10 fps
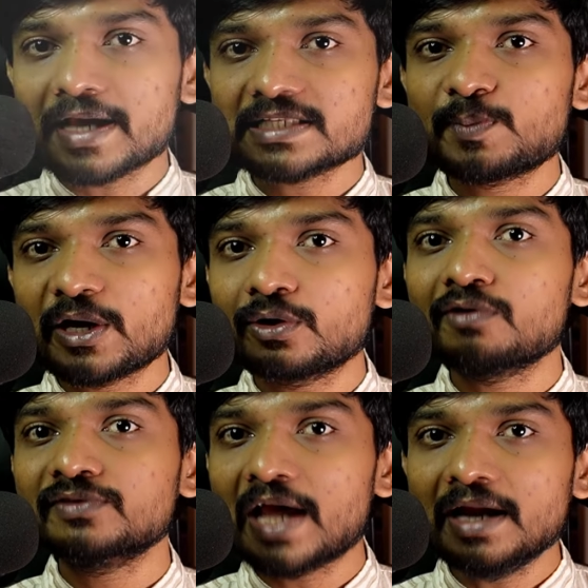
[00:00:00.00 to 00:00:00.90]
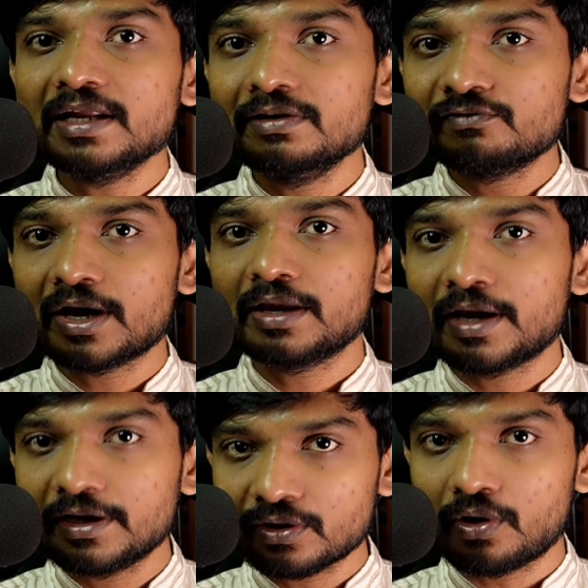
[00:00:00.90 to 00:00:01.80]
aspect of that
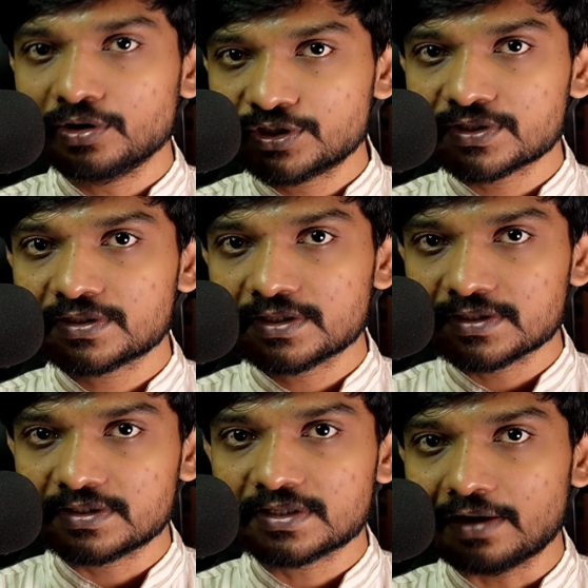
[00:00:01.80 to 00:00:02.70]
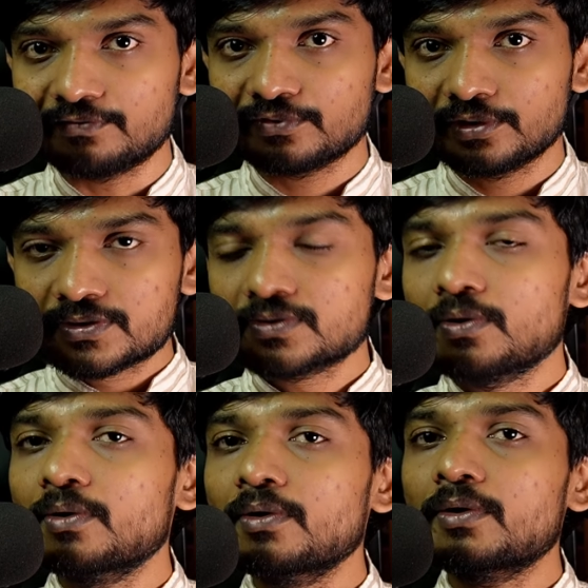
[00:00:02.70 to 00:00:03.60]
infinite consciousness itself.
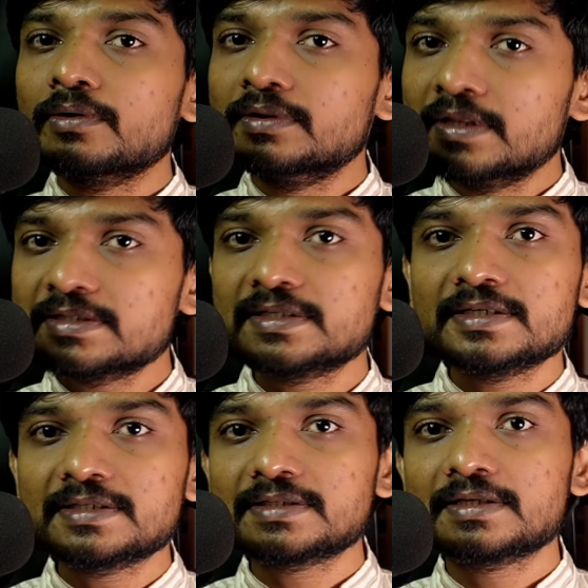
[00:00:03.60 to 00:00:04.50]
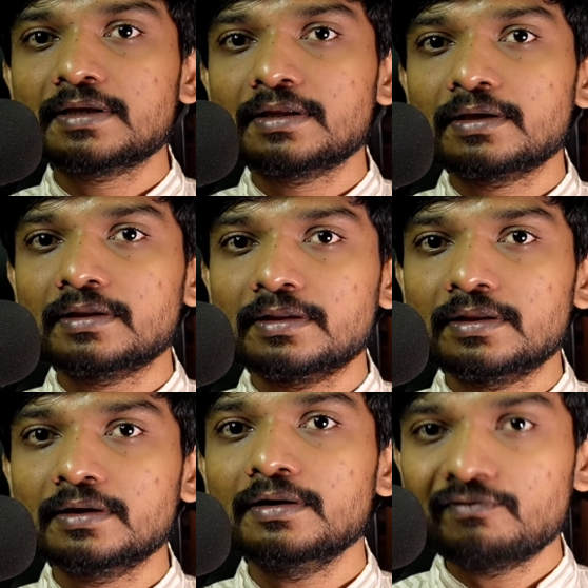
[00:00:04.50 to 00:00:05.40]
So, this is
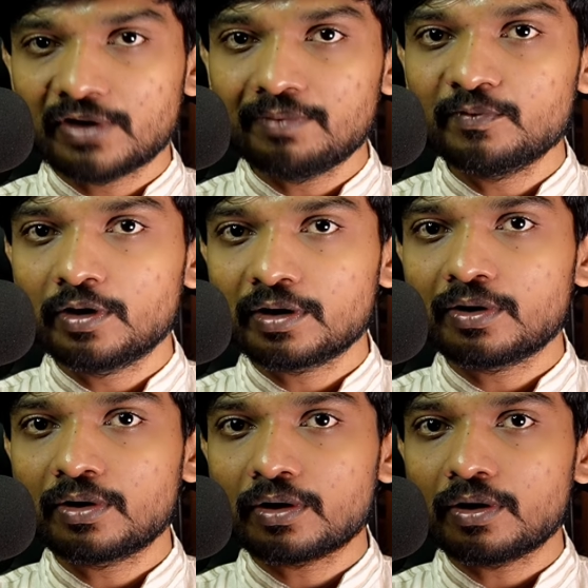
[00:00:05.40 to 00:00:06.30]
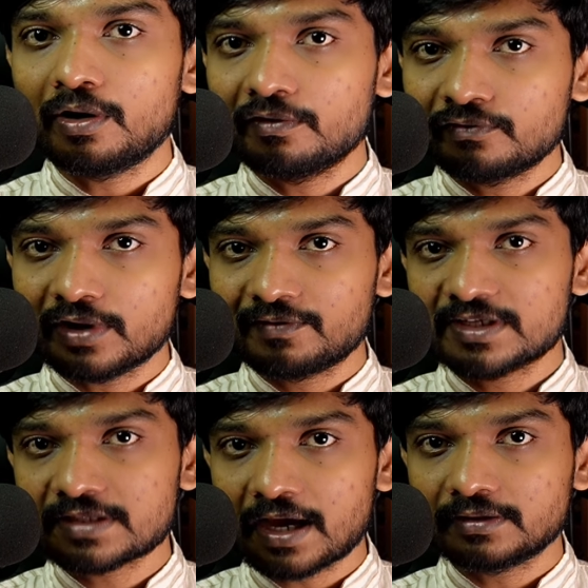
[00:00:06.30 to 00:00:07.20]
the framework of
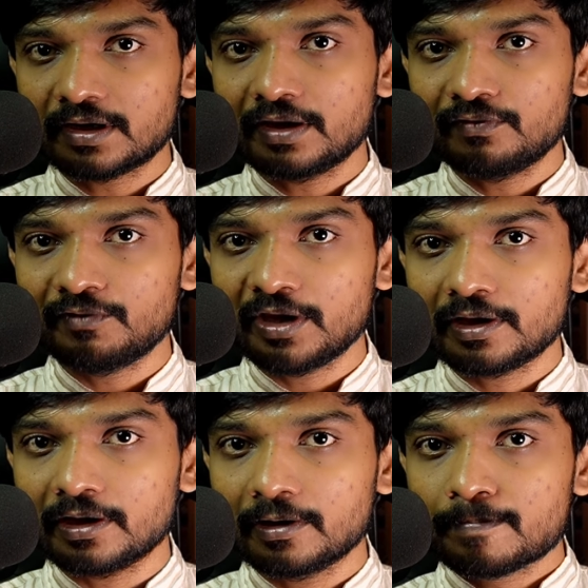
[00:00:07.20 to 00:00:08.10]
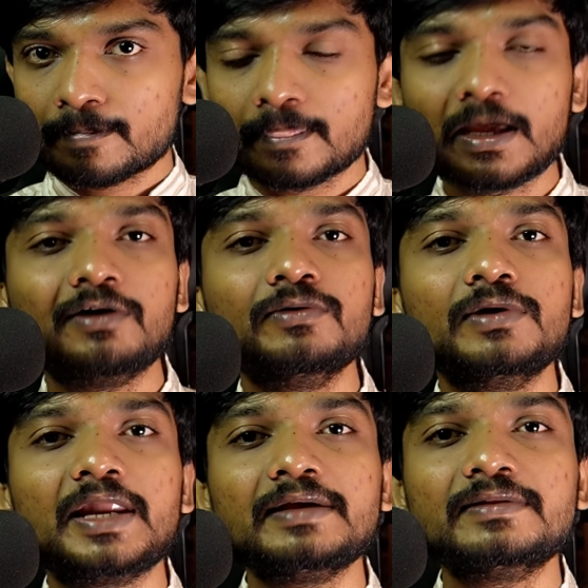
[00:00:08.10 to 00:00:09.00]
Avastatraya Viveka. Now,
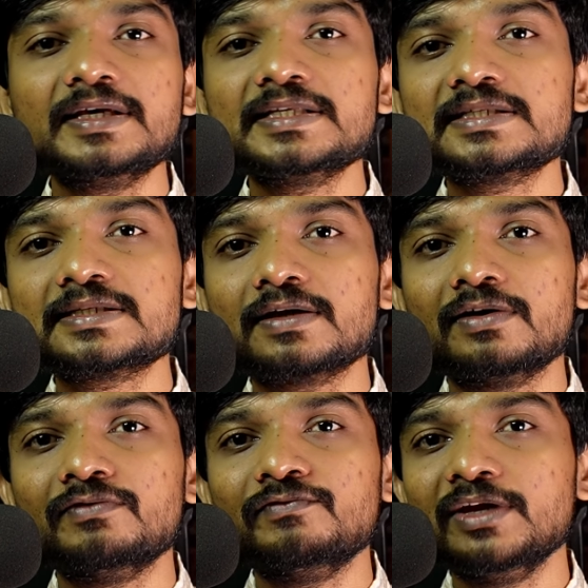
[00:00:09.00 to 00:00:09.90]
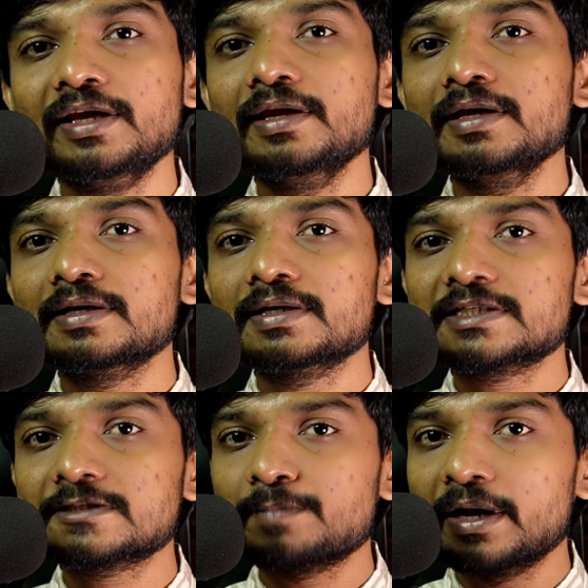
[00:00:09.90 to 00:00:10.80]
like this, we
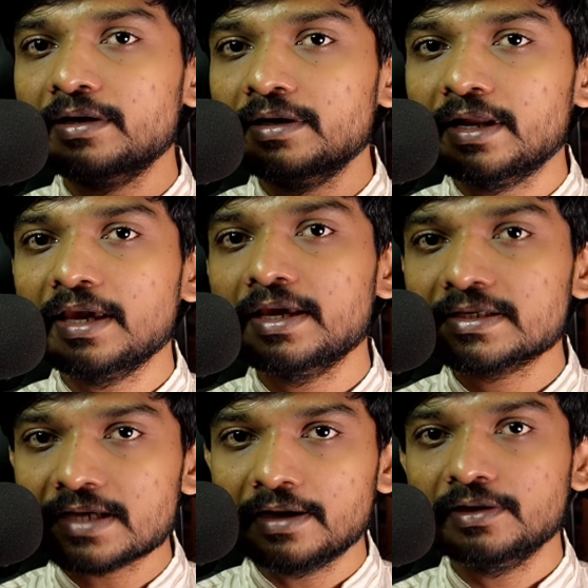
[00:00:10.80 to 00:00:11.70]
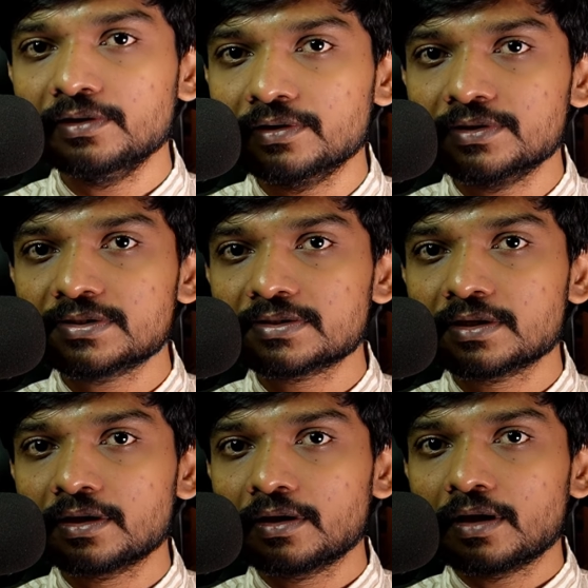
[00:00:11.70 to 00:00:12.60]
spend days and years
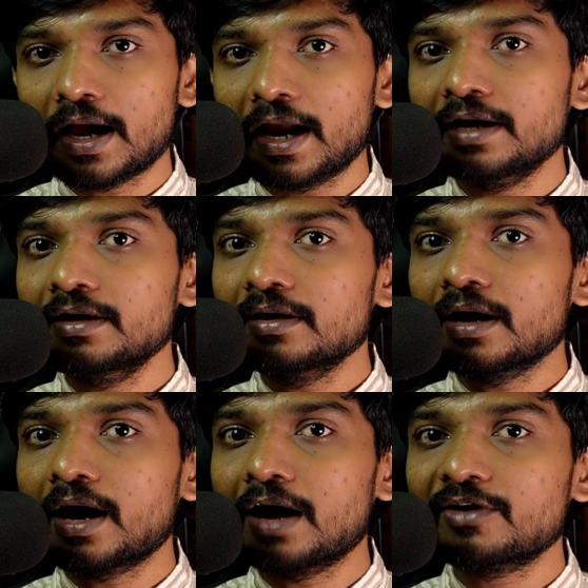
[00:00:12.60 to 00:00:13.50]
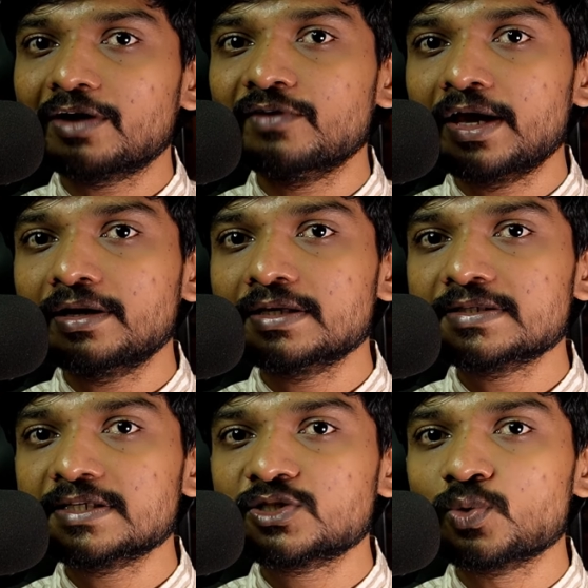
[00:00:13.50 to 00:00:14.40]
and our
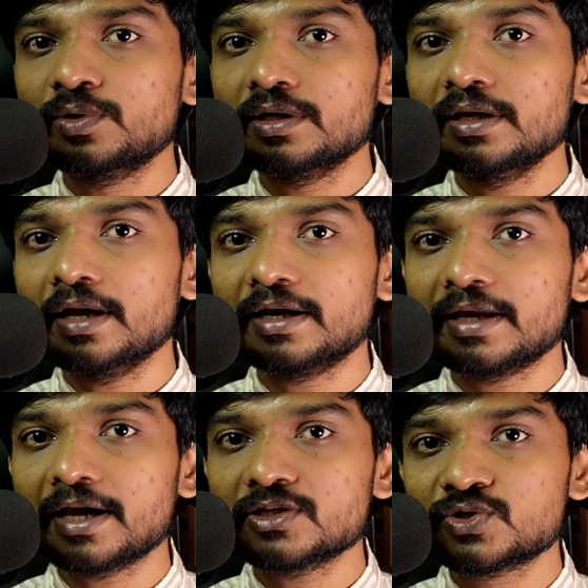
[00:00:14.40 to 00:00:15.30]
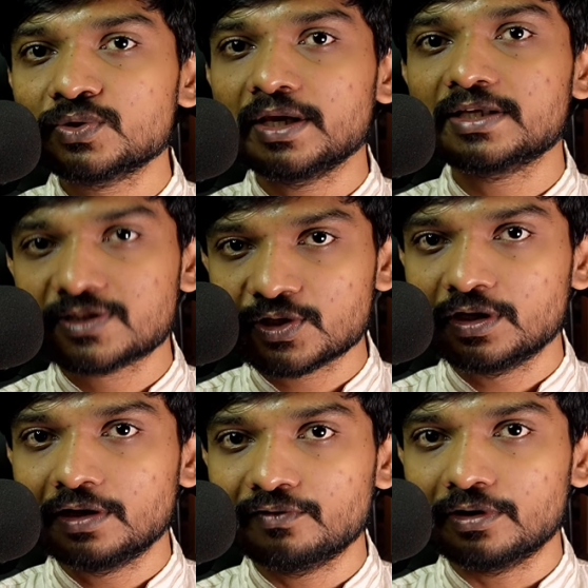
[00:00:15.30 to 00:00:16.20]
awareness is totally attached to the
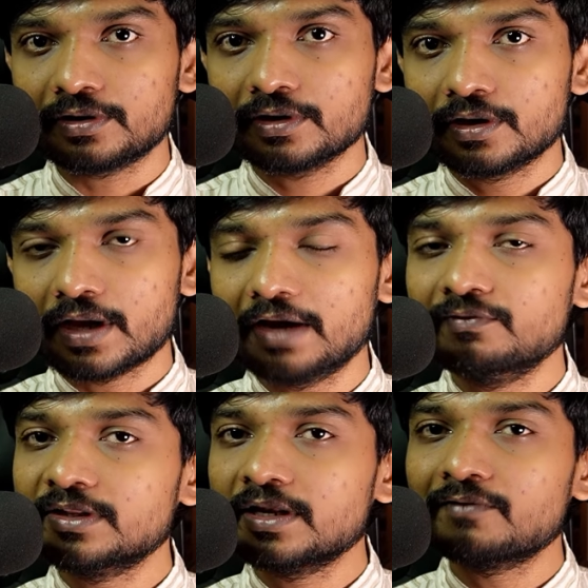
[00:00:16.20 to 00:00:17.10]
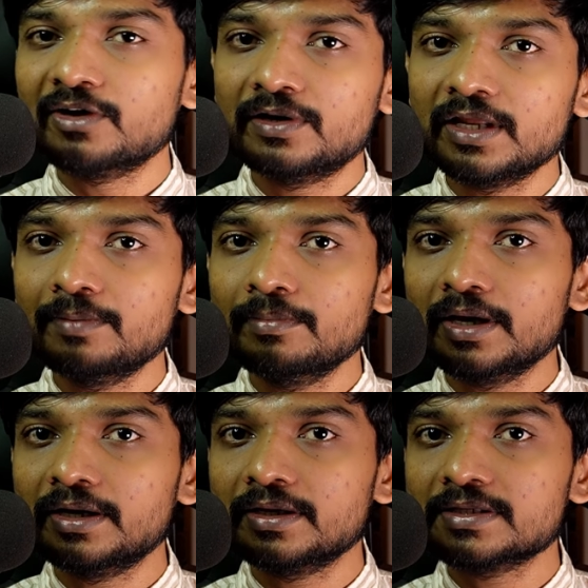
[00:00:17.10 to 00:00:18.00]
external world. And within our dream,
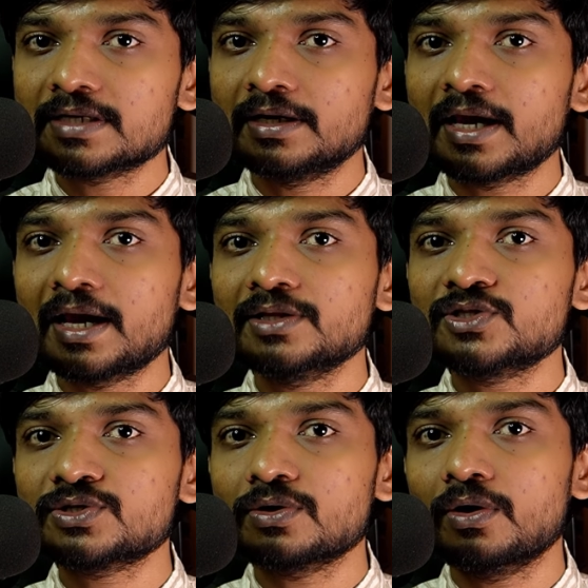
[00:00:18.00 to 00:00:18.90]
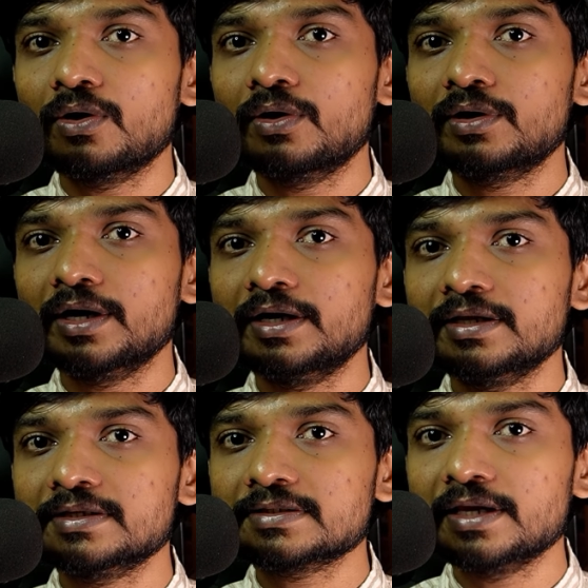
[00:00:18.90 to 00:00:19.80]
it is attached or it
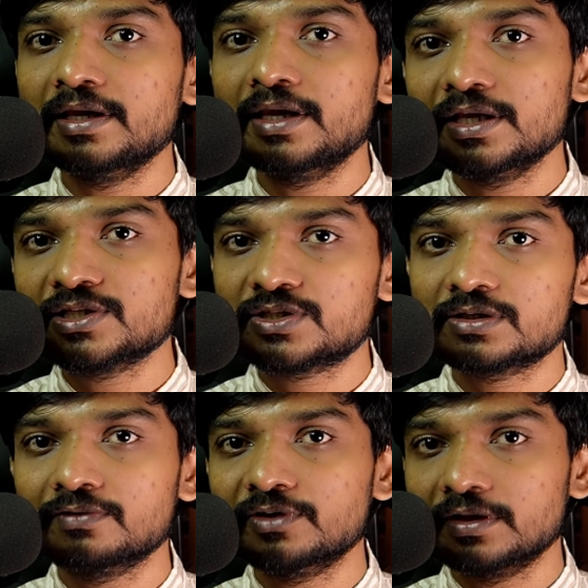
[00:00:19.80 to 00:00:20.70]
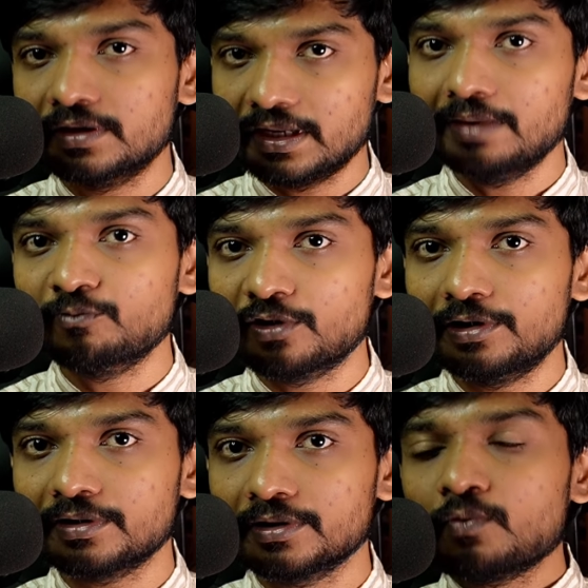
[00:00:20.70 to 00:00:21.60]
is engaged with the dream
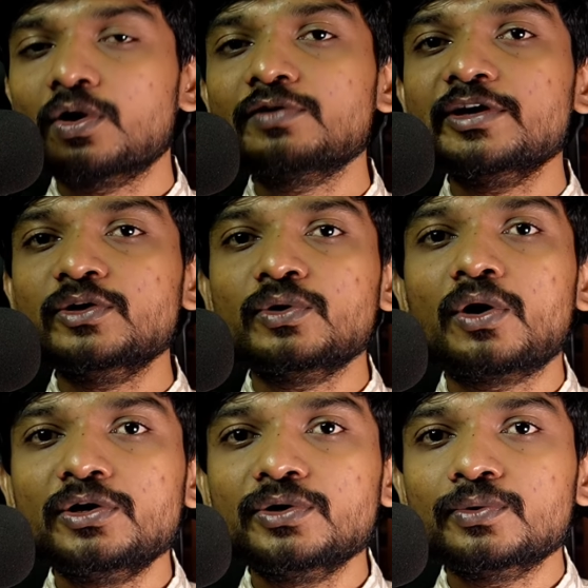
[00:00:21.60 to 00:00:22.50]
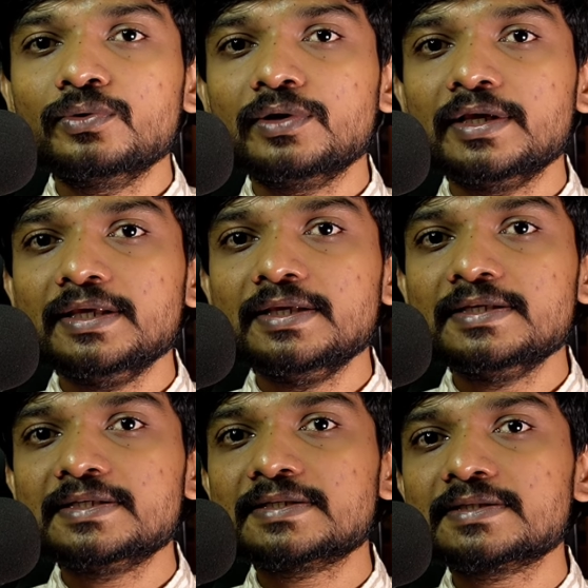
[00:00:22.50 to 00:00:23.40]
world. What we do not do
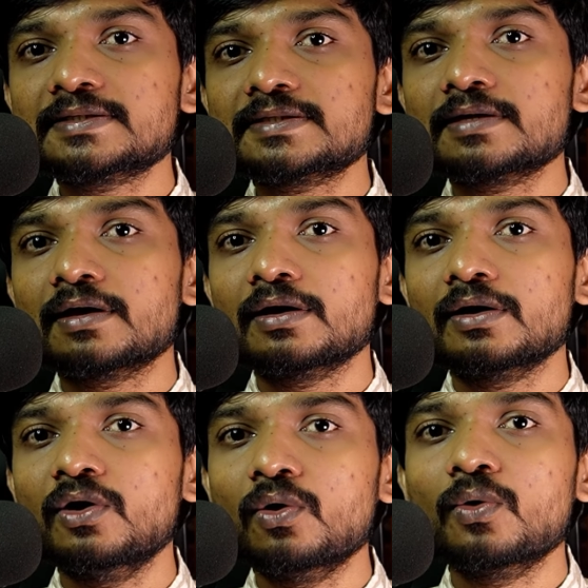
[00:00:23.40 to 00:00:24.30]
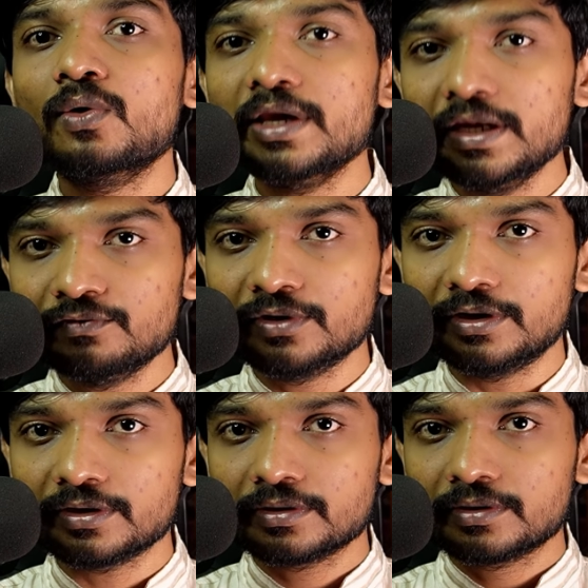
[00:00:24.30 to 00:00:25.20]
is go
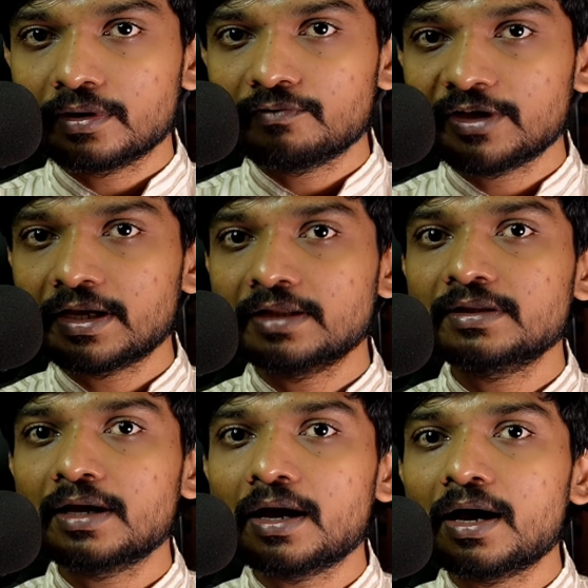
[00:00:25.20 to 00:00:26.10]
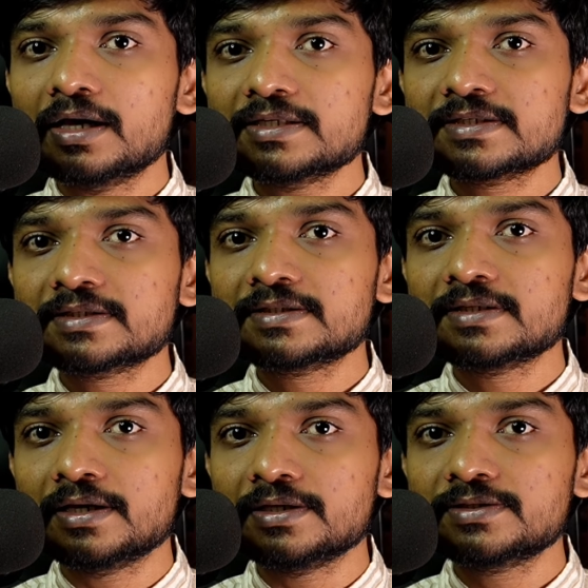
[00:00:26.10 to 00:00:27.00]
inward. Vedanta
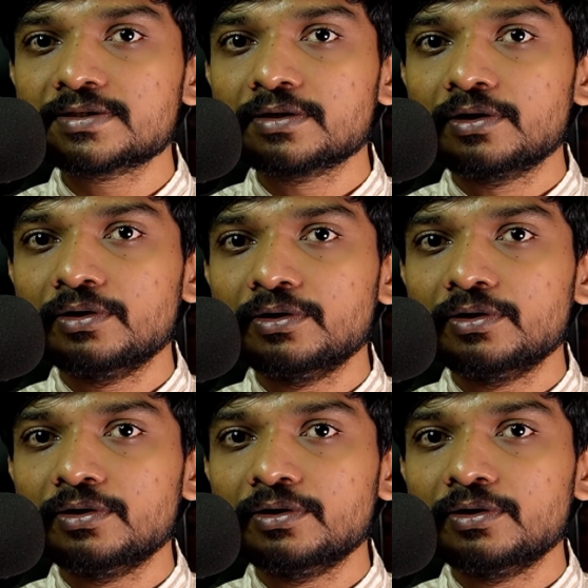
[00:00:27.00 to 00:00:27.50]
asks us